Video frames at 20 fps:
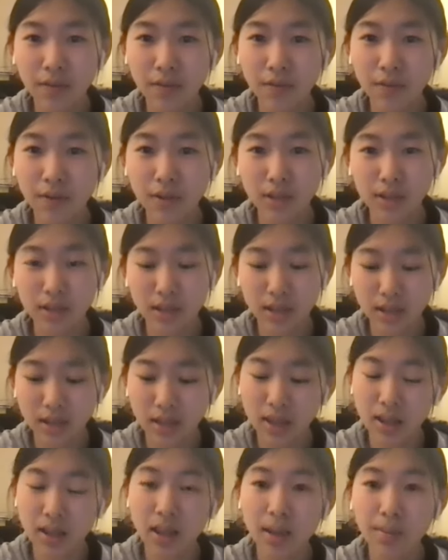Firstly,
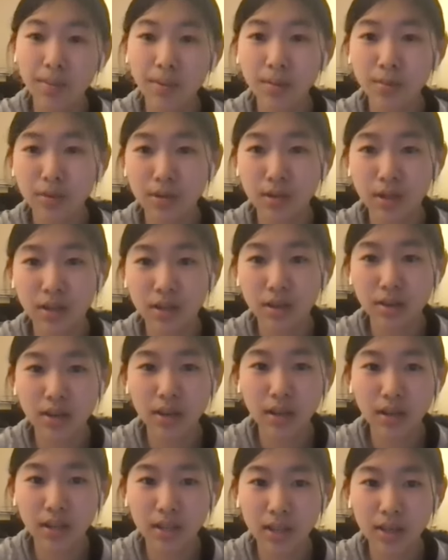the AP Music Theory
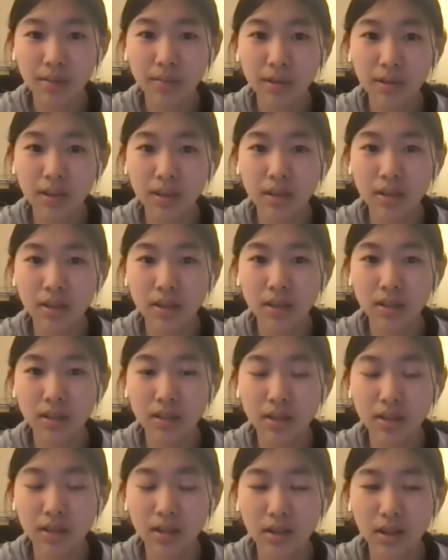exam is
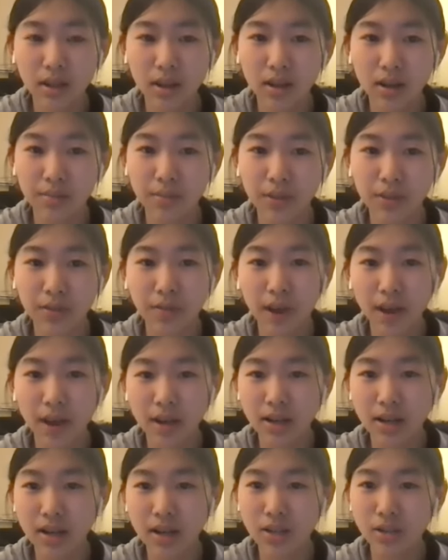
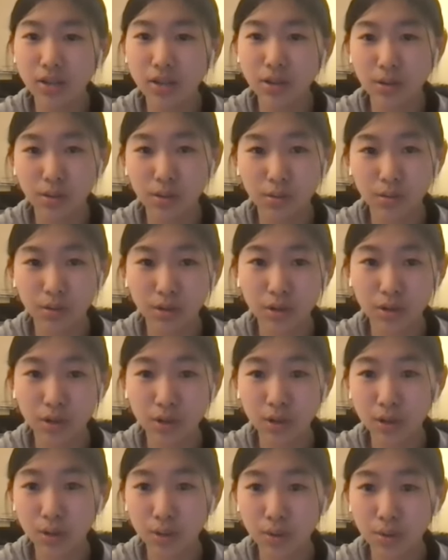divided into
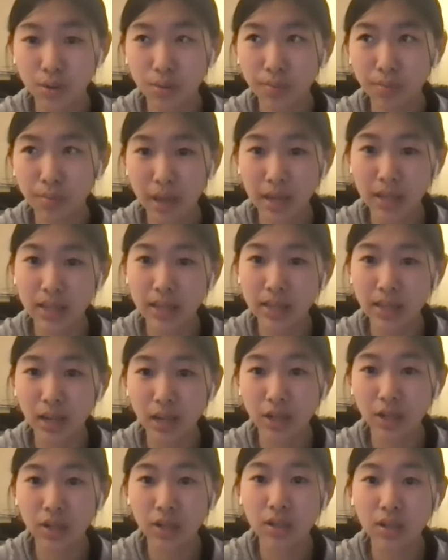two main
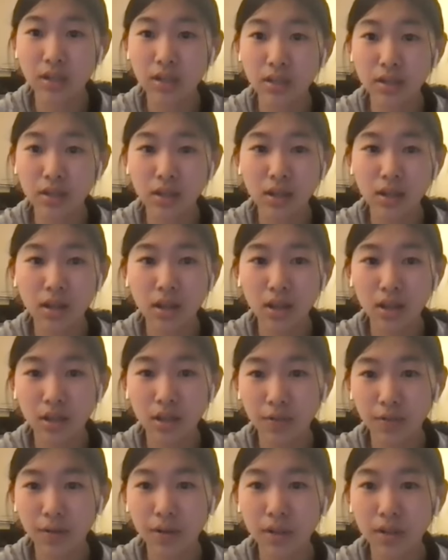sections, the
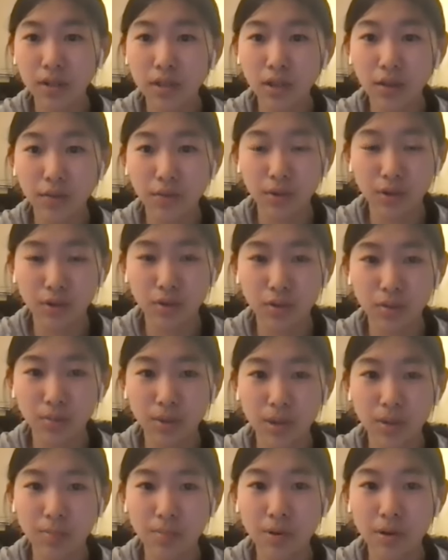first of which will
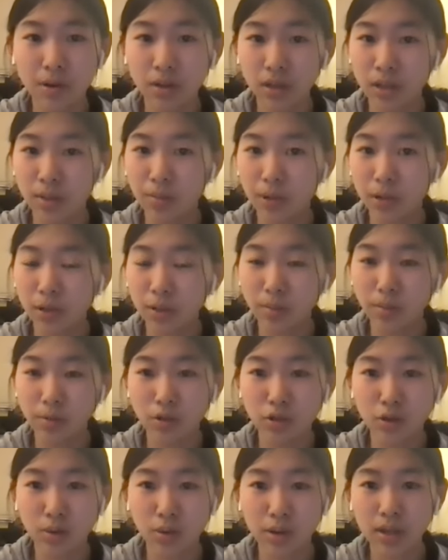be purely multiple
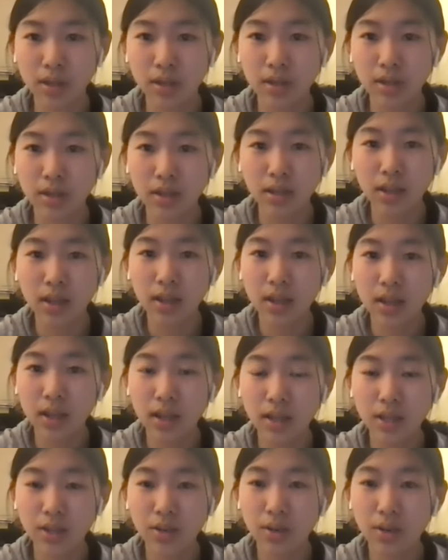choice.
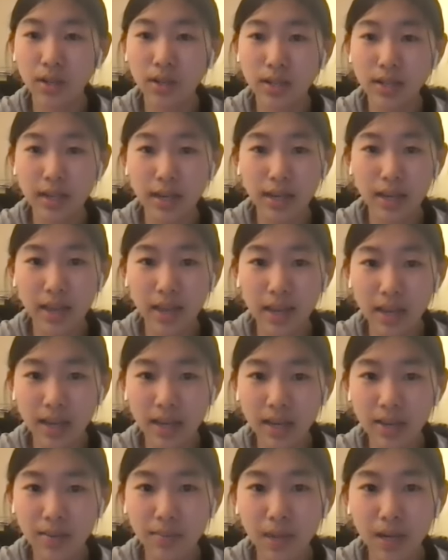It's going to take
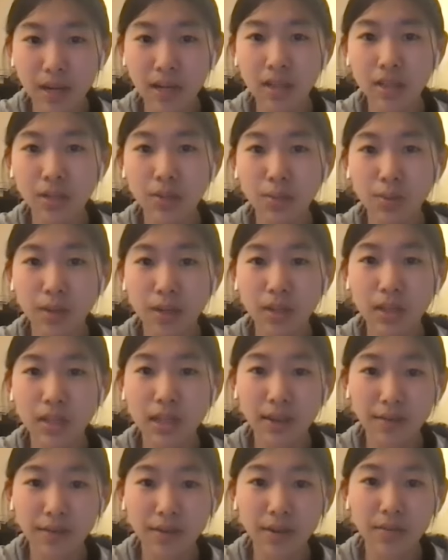80 minutes with
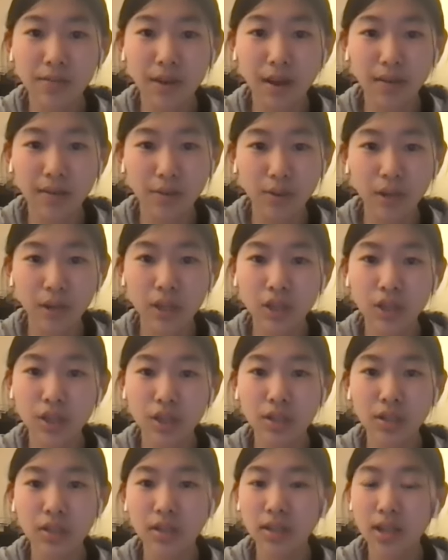75
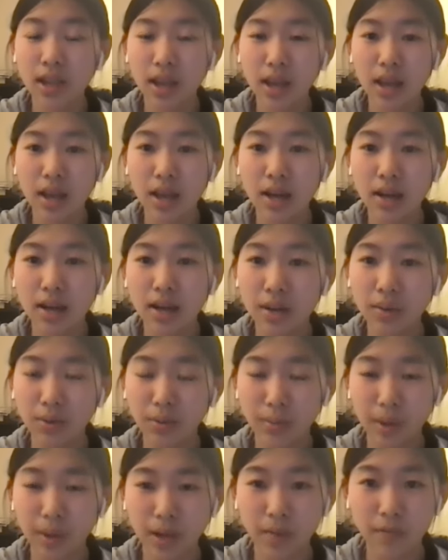questions, and it will
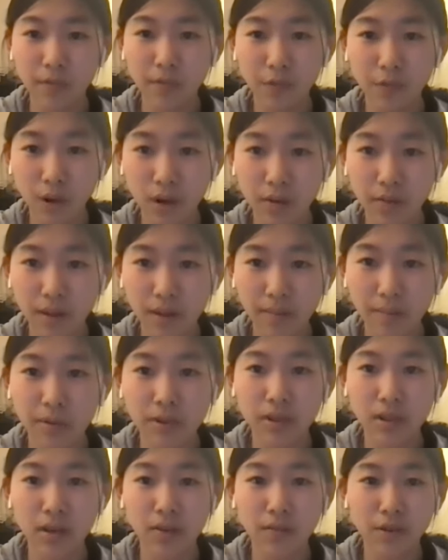make up
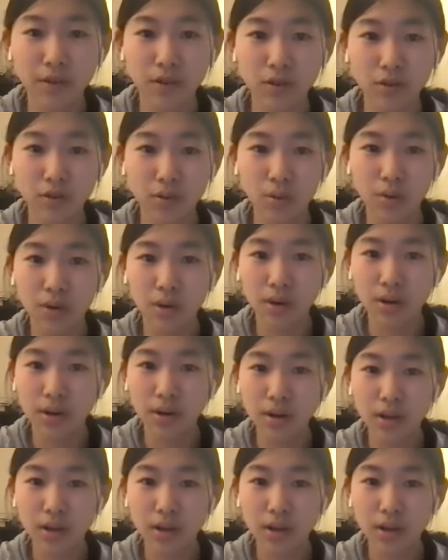45% of your score.